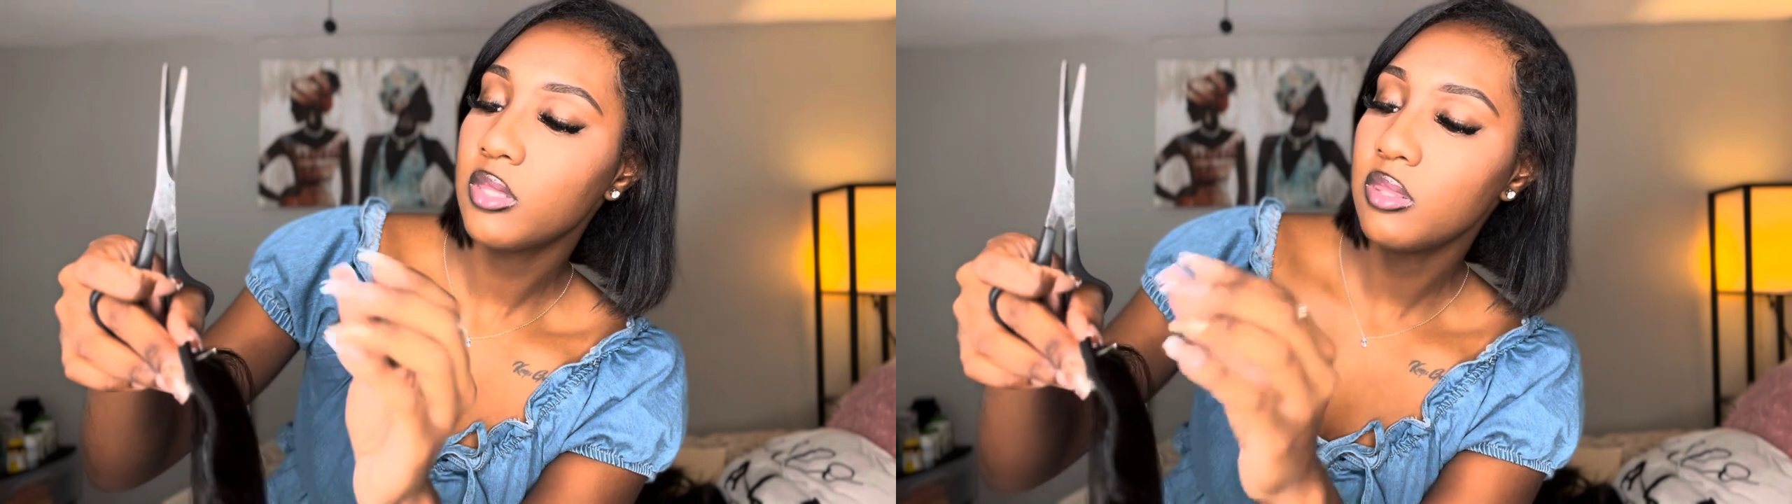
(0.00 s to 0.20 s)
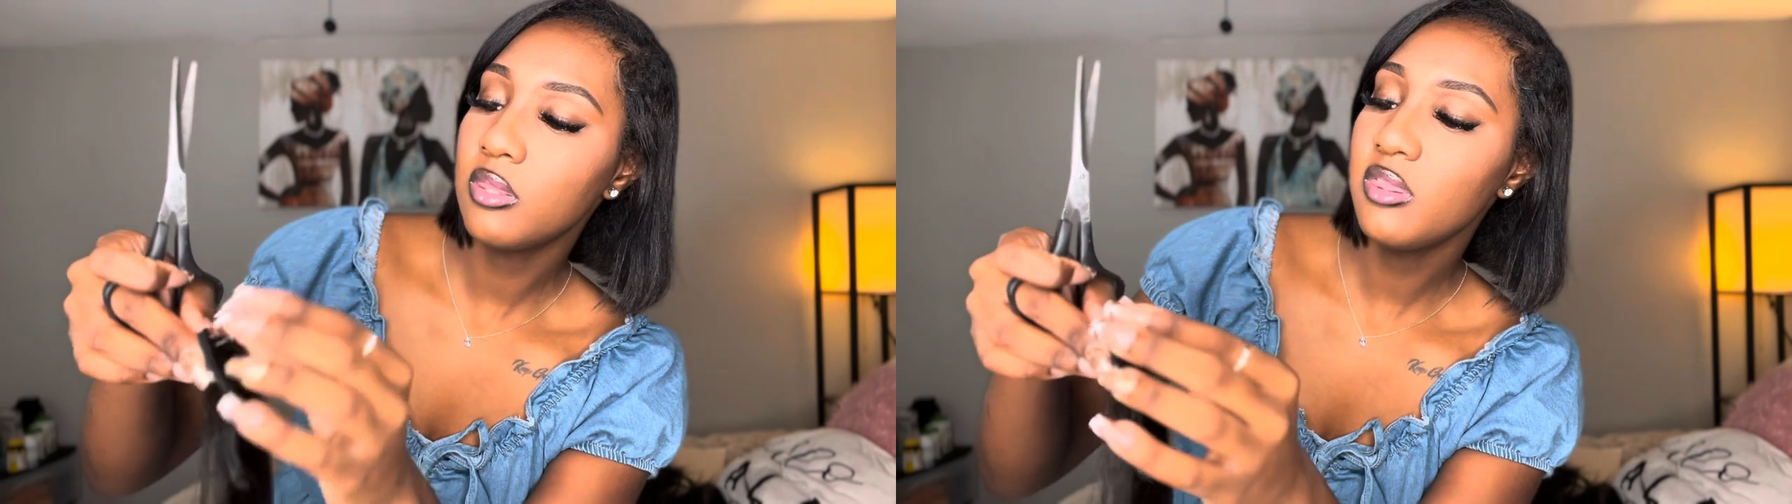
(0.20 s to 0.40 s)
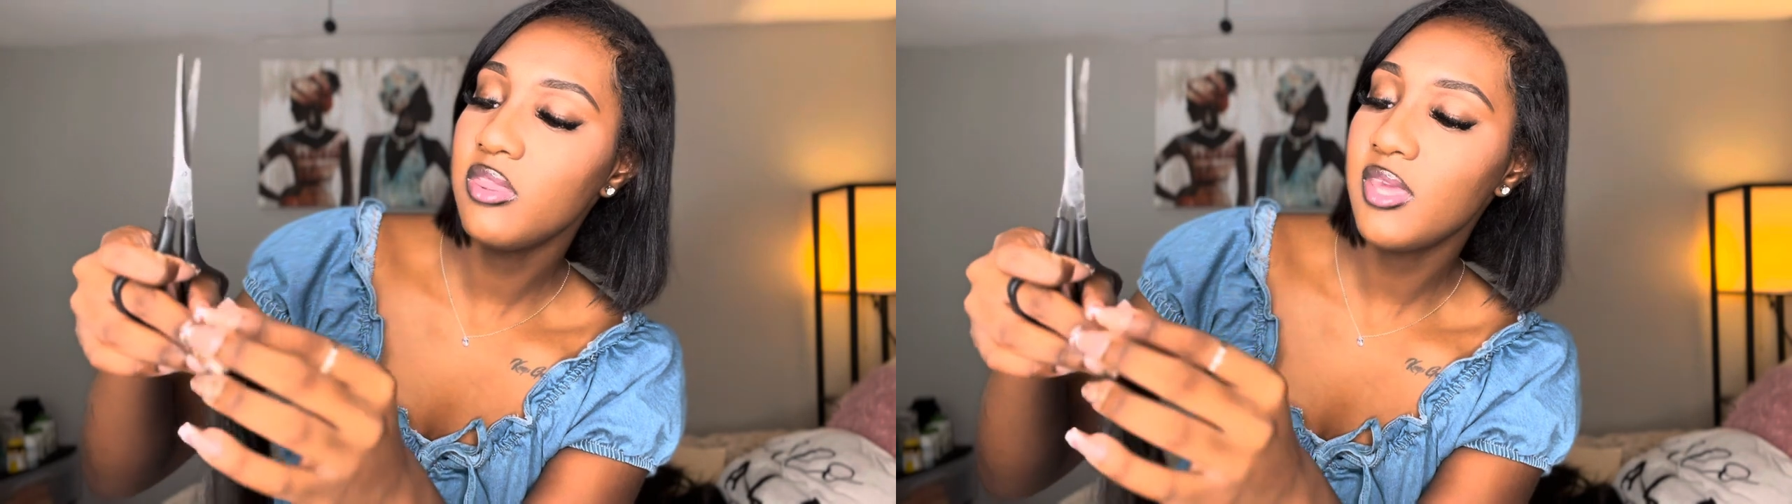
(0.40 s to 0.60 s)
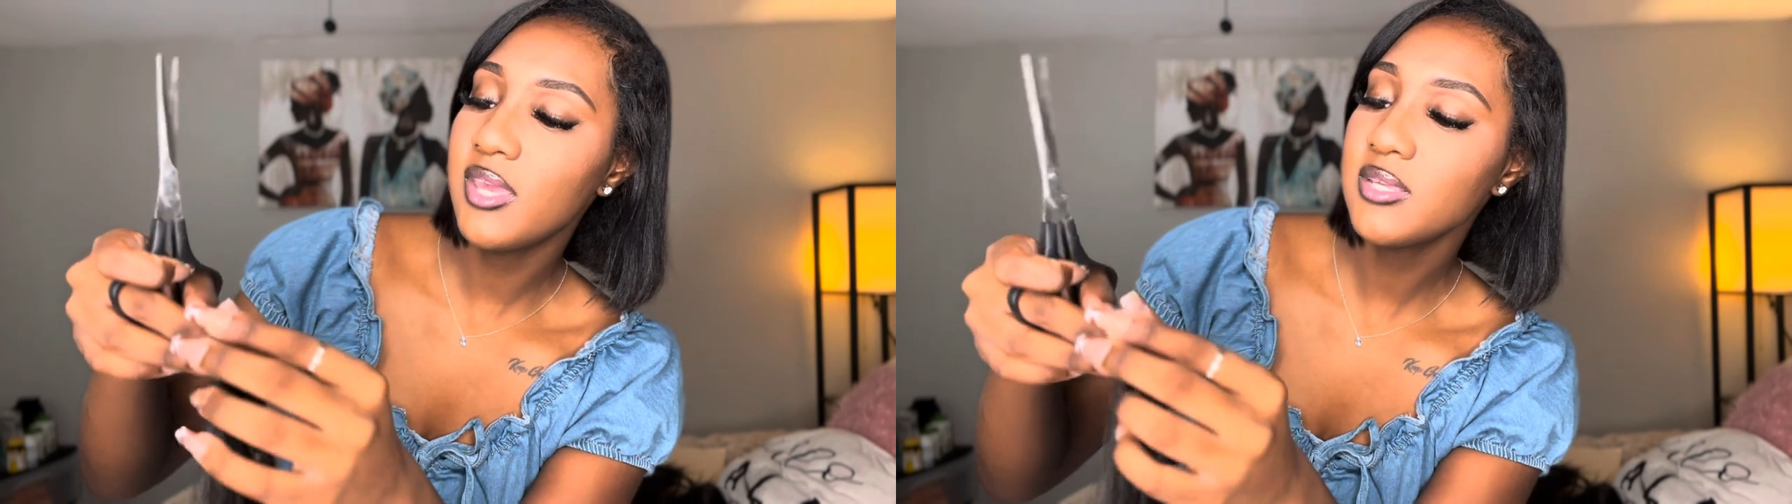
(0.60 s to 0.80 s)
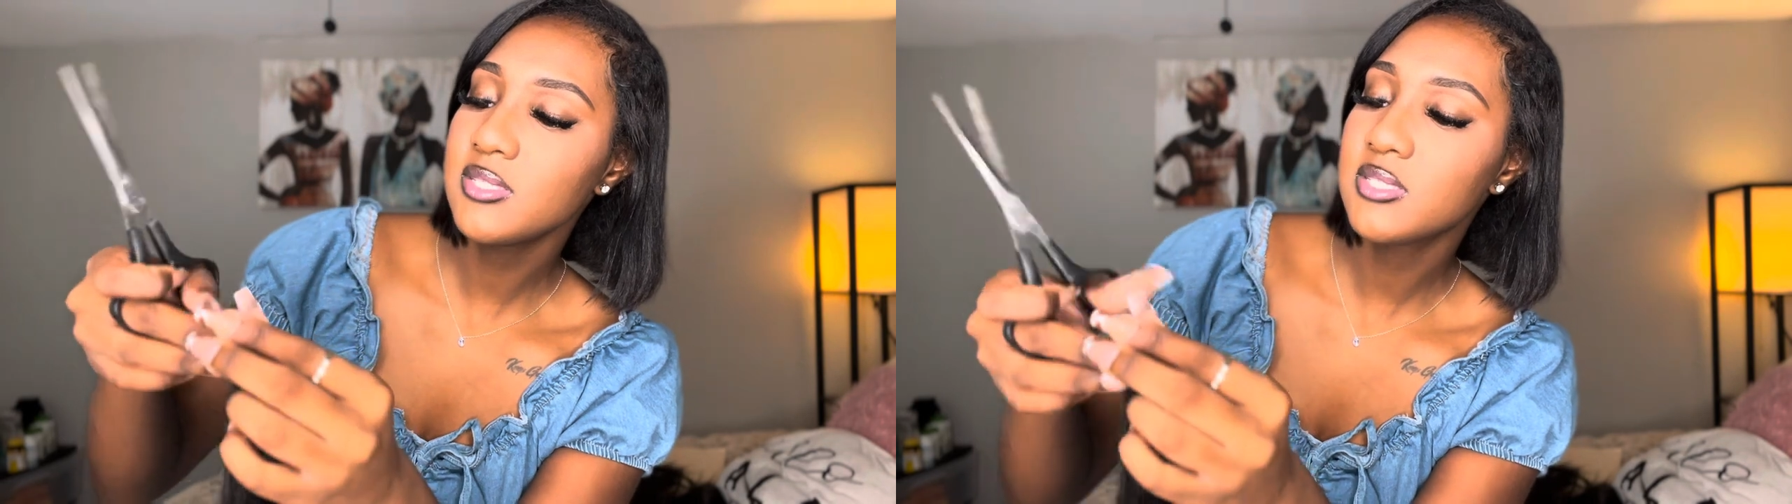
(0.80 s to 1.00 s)

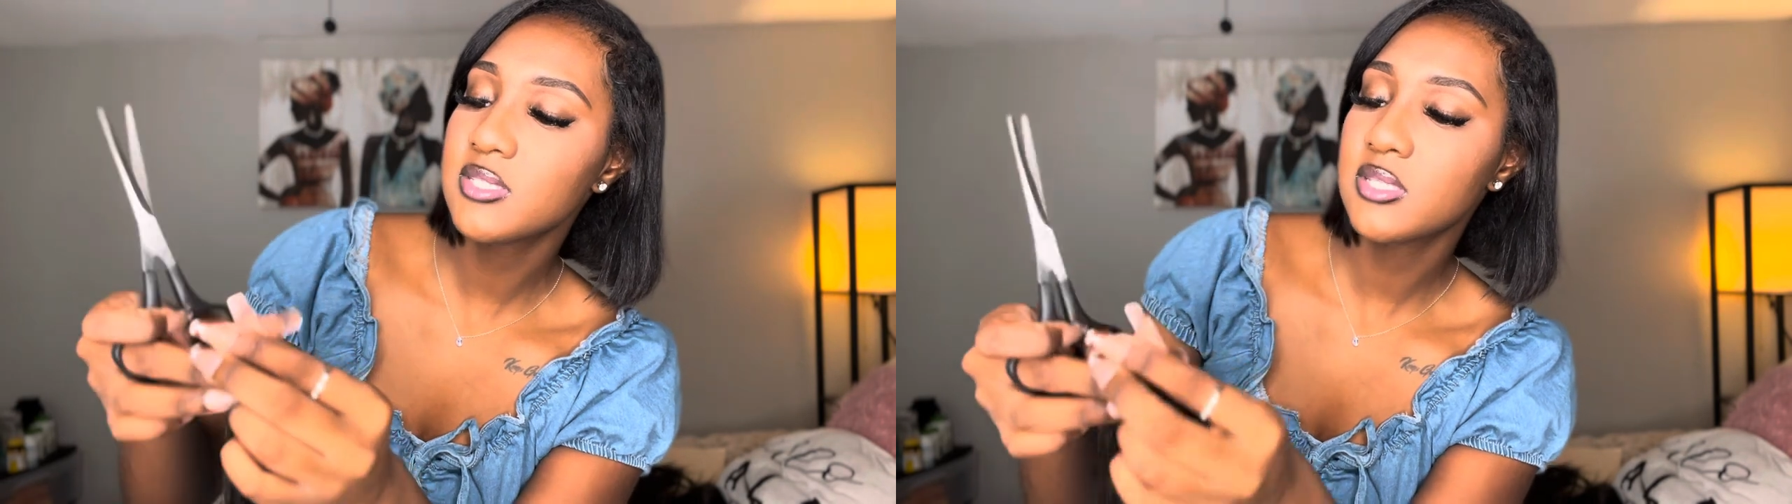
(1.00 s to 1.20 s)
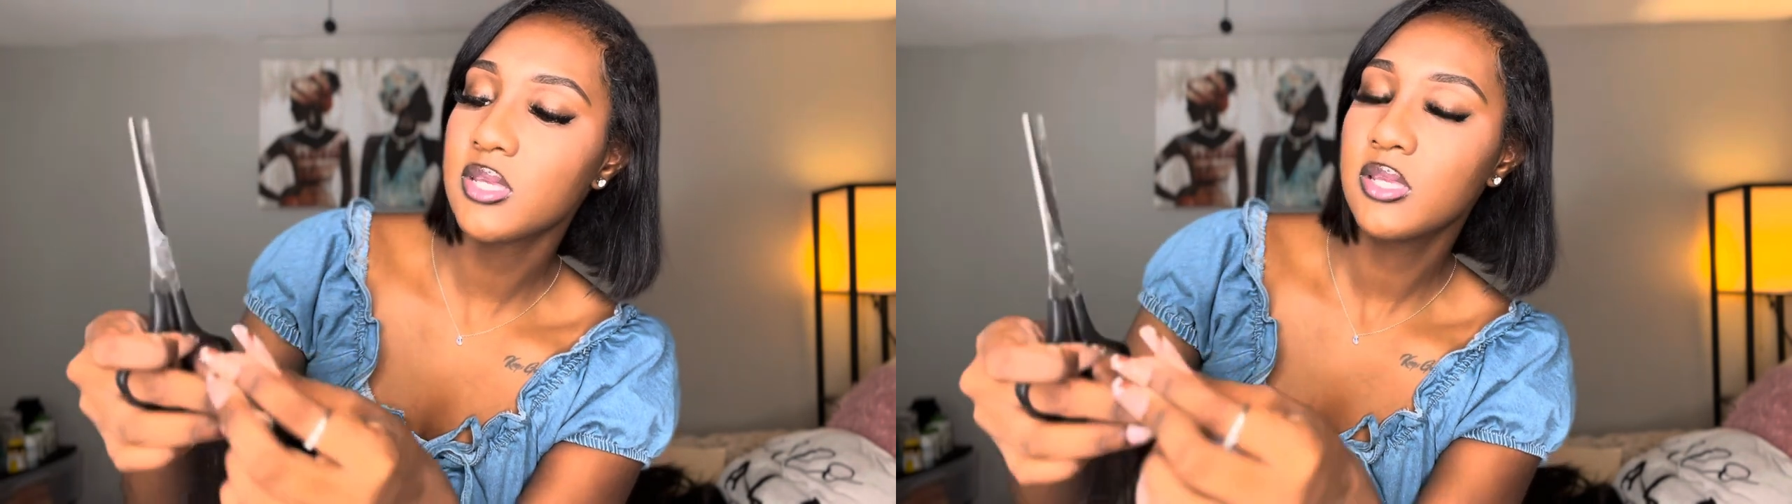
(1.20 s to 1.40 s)
this.